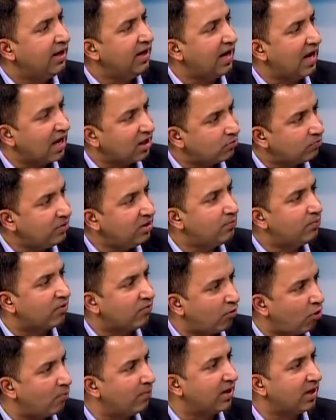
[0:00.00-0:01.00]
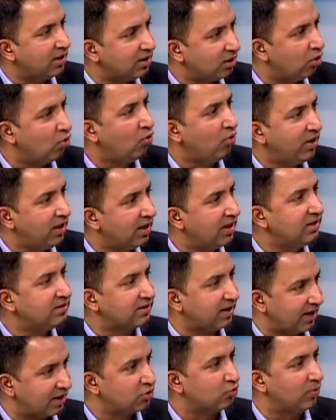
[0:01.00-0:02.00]
He has been performing in the ODIs
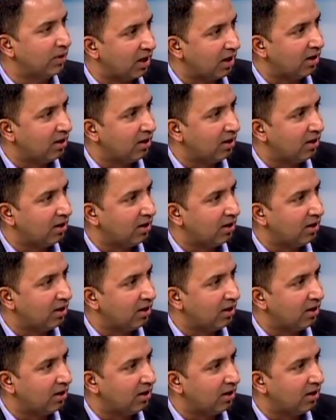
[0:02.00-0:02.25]
as well.